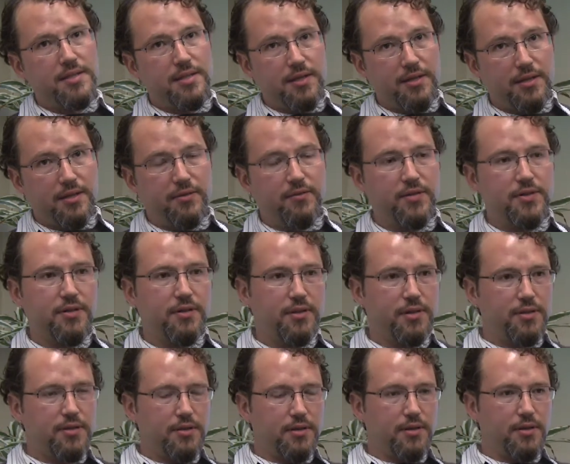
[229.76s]
the
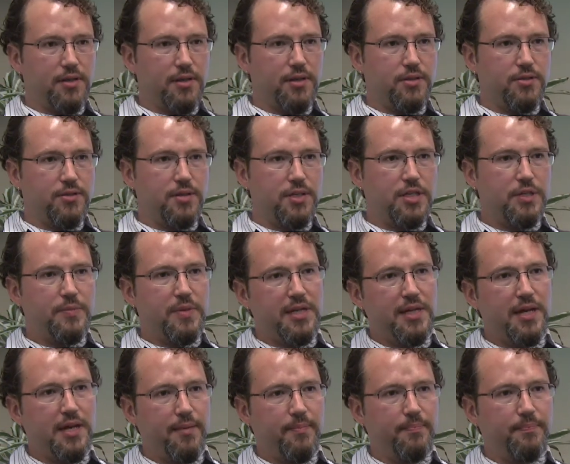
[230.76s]
overturning circulation to speed
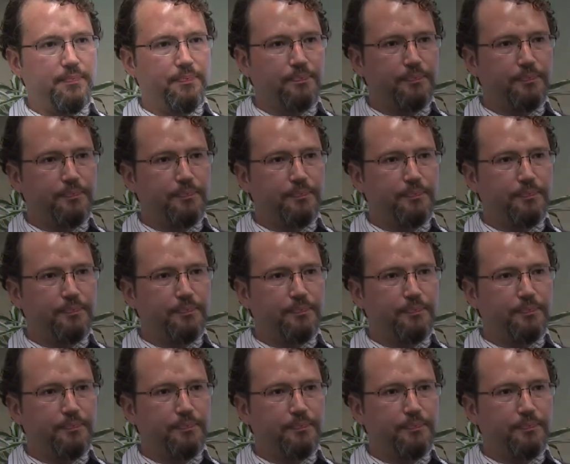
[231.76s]
up.